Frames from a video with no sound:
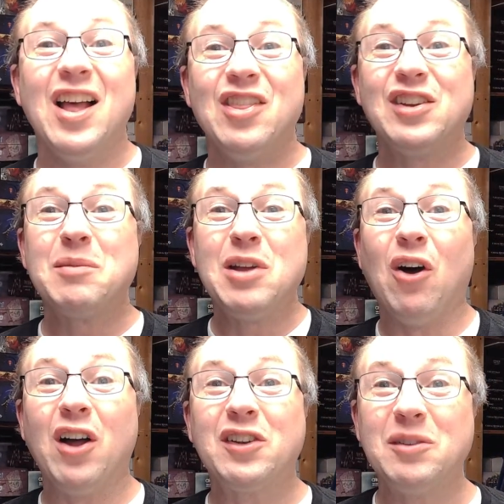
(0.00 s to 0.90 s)
This is going to be
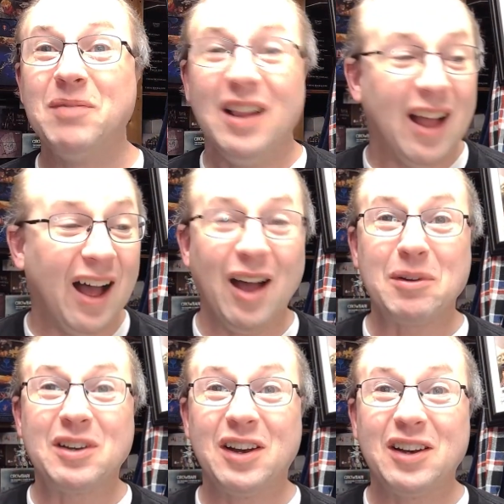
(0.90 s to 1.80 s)
awesome. I'm
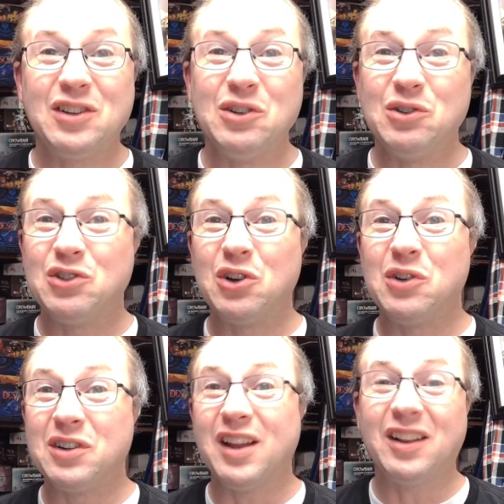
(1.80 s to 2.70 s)
excited to show you
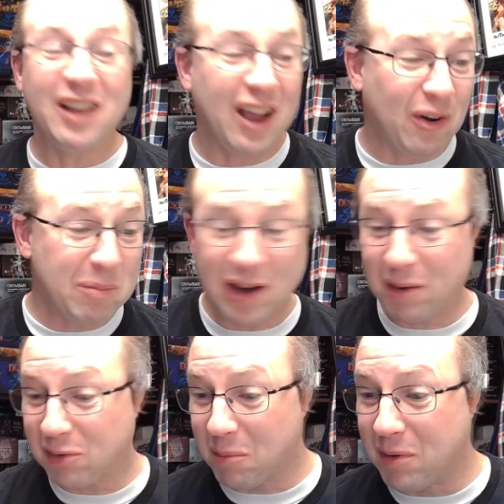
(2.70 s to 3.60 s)
exactly how I paint
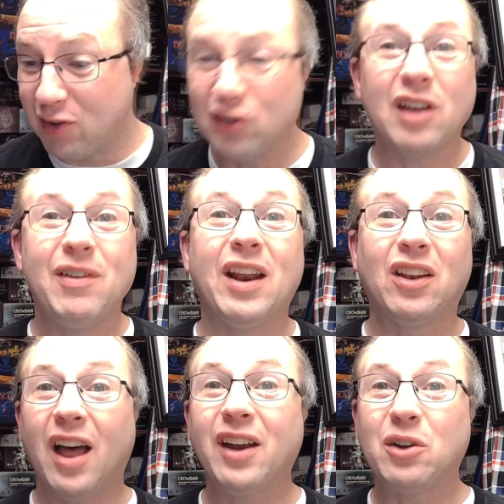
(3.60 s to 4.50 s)
up some miniatures. I've had a
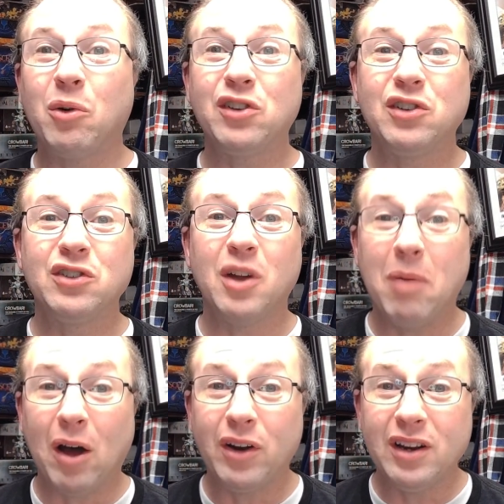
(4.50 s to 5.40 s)
lot of questions
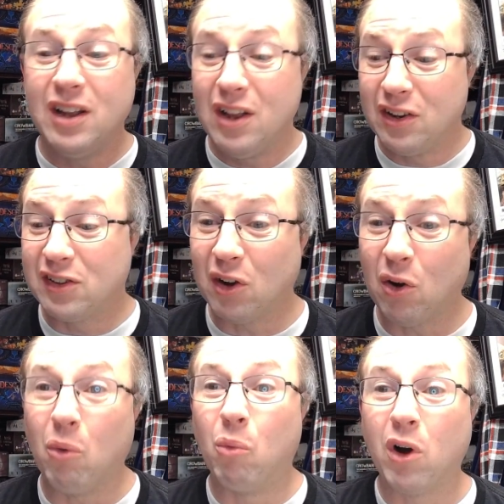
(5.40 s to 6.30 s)
about it. So
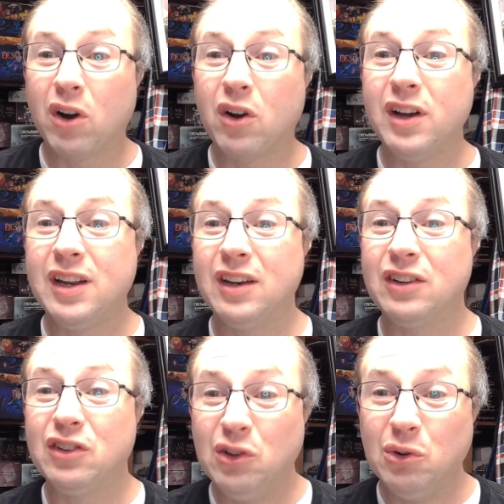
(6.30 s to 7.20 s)
we're going to get
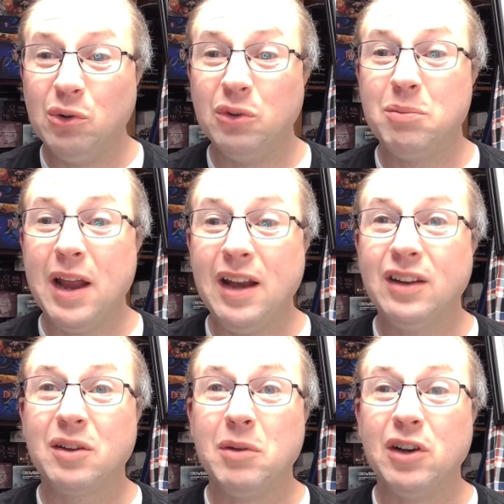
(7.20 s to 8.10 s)
to painting
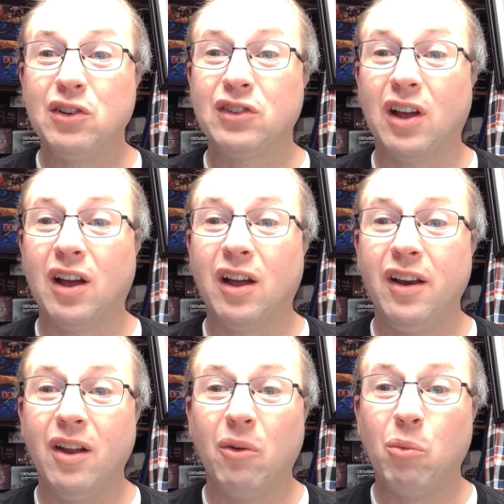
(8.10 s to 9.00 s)
some miniatures
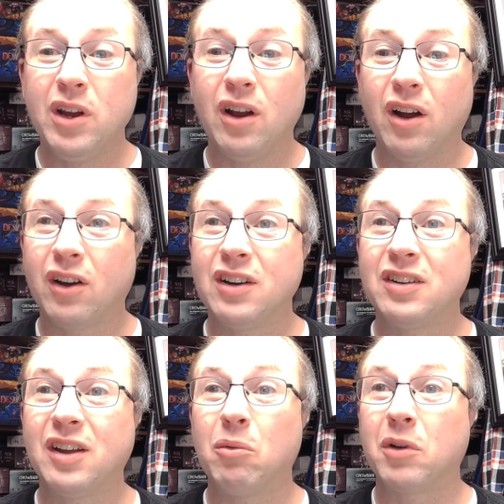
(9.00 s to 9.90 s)
on, we are going to
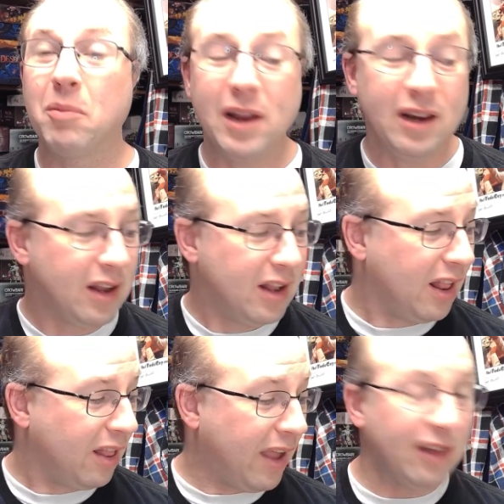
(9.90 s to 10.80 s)
decide what we're going to paint.
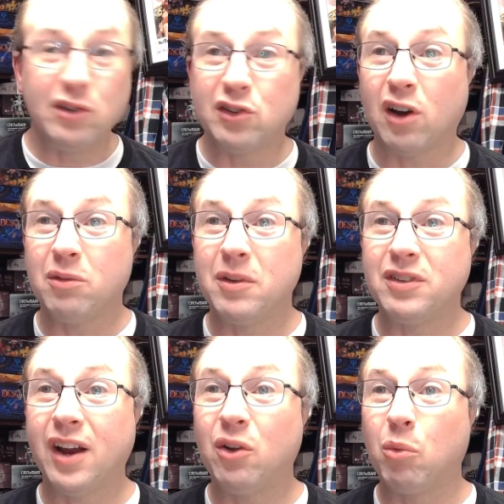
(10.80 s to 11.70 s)
As you saw from the
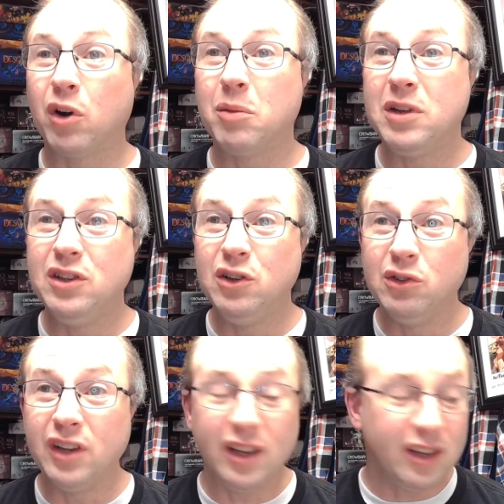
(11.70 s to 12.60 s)
title, we're going to be
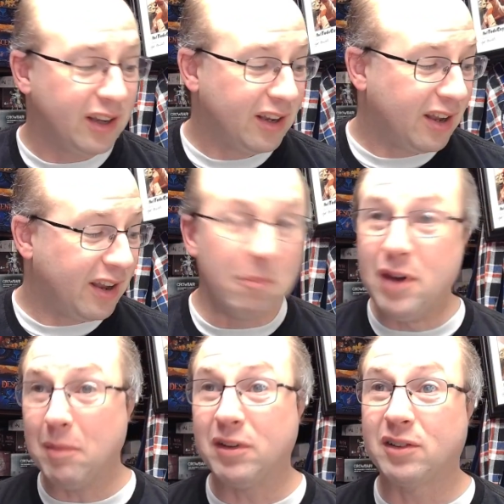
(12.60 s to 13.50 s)
using
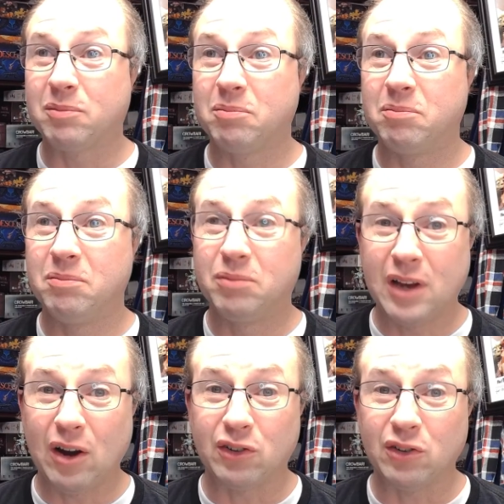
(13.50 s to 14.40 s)
Nemesis
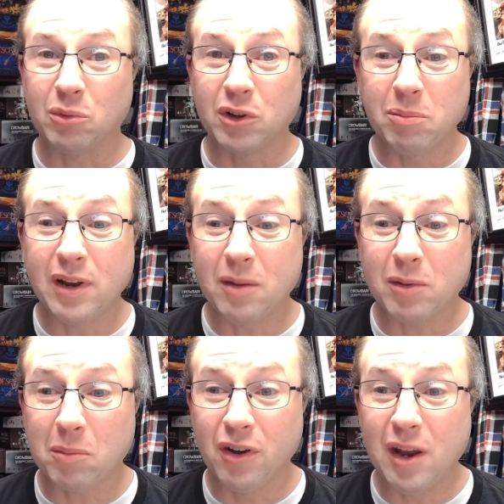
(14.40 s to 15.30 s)
characters. We're going to paint up a
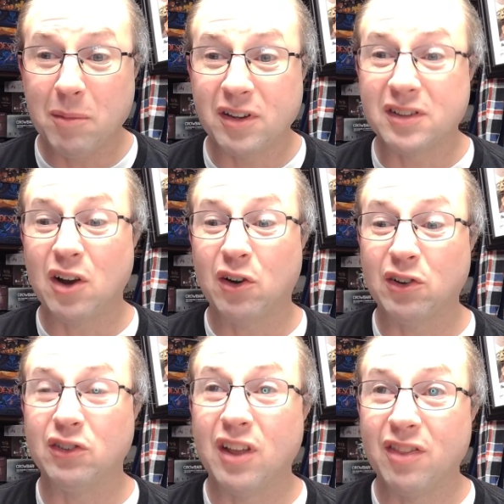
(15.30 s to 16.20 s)
couple Nemesis
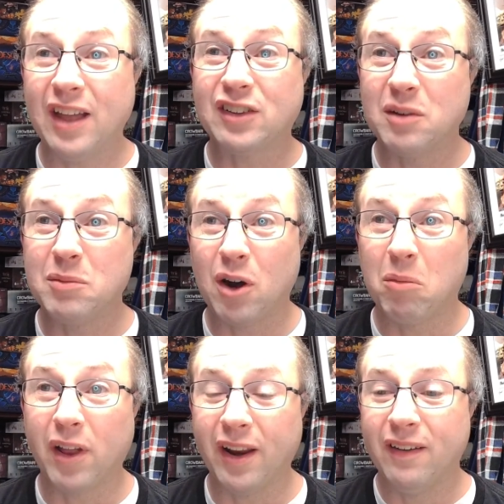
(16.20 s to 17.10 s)
characters. That's going to be our
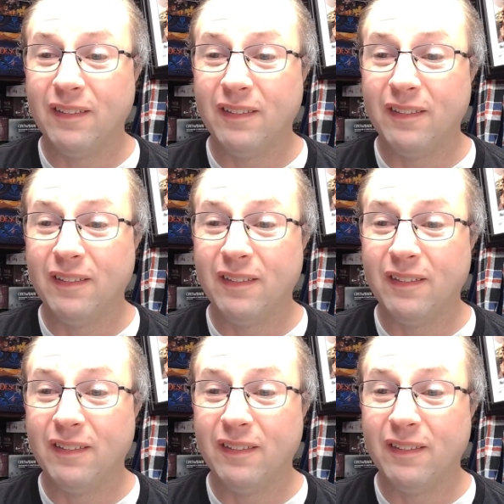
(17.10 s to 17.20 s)
plan.